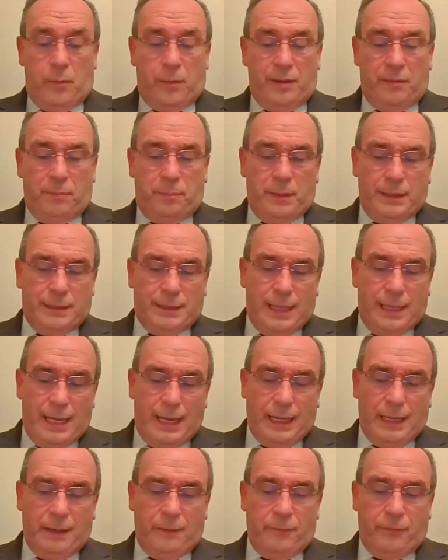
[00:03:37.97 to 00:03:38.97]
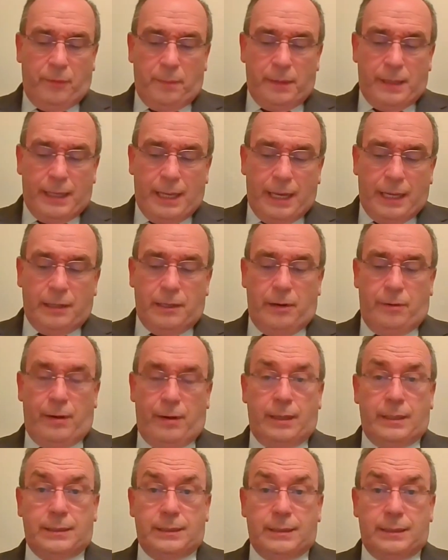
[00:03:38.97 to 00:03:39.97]
We have been taken from the
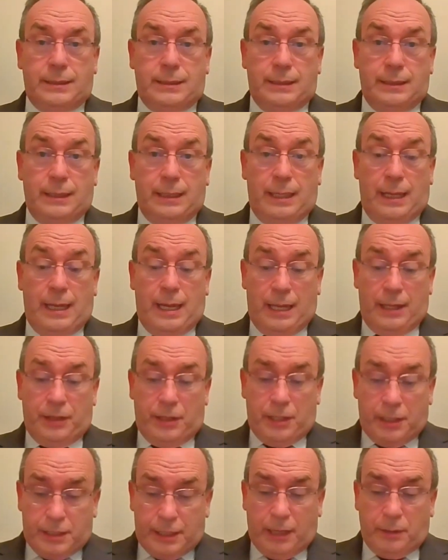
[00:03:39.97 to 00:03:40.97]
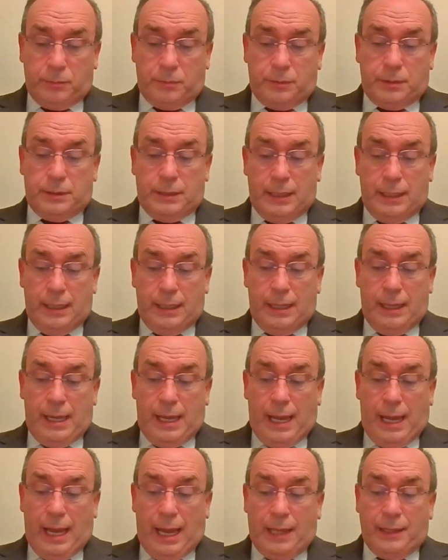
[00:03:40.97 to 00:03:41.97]
ignorance and the doubt
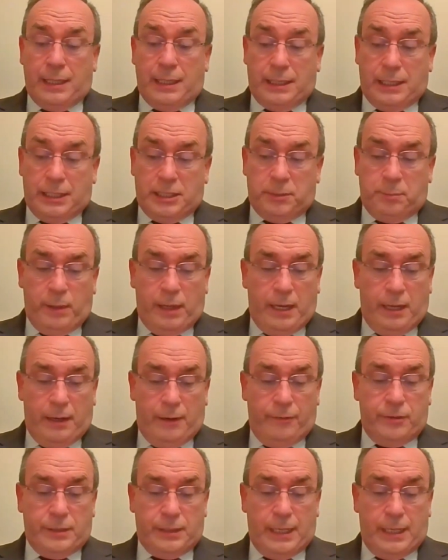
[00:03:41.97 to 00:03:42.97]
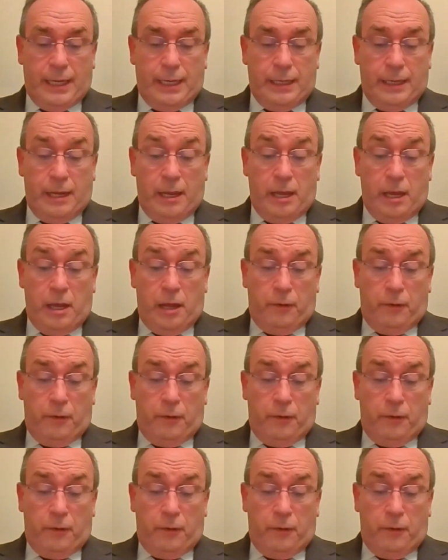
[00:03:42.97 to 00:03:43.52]
and the despair of sin.